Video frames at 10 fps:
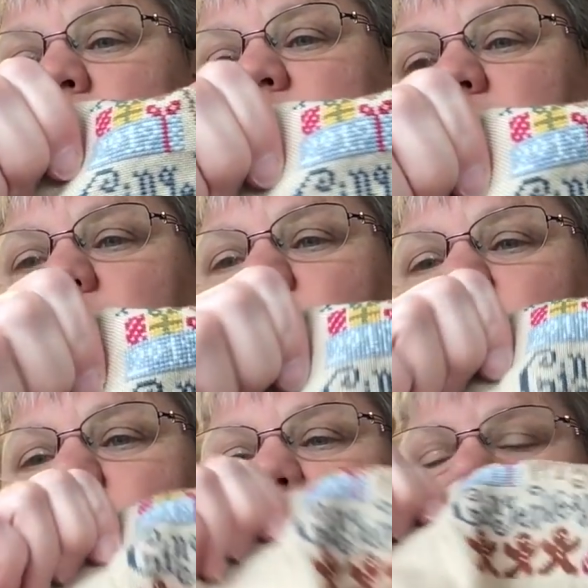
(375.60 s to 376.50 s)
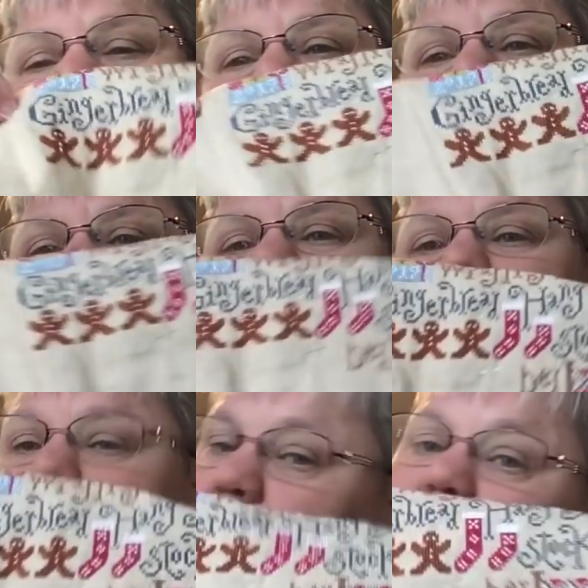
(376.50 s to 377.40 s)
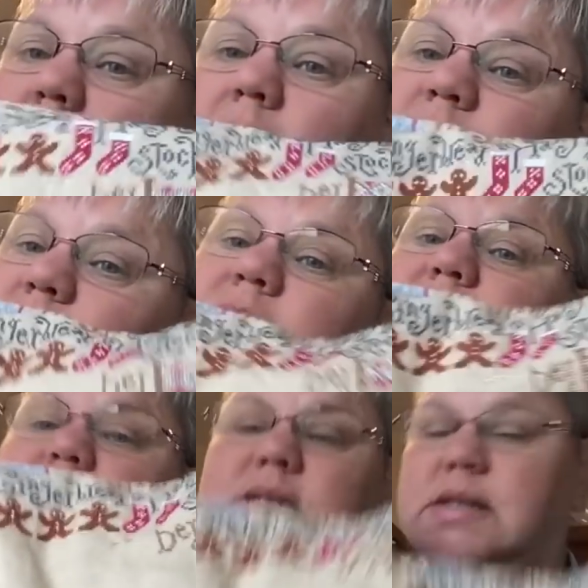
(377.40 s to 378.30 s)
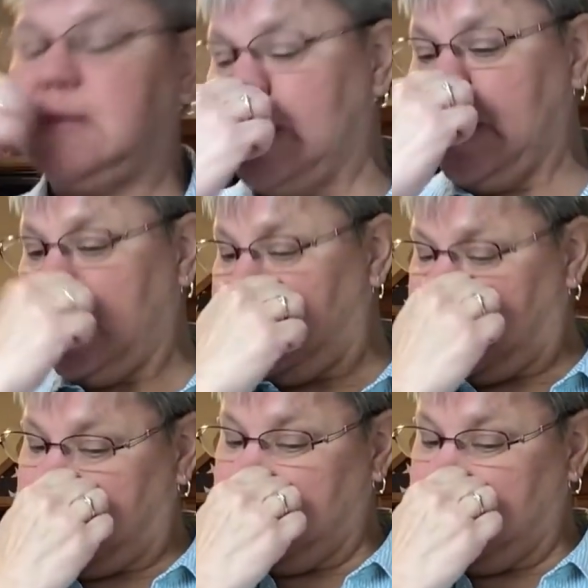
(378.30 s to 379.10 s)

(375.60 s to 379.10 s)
So I actually cannot finish this year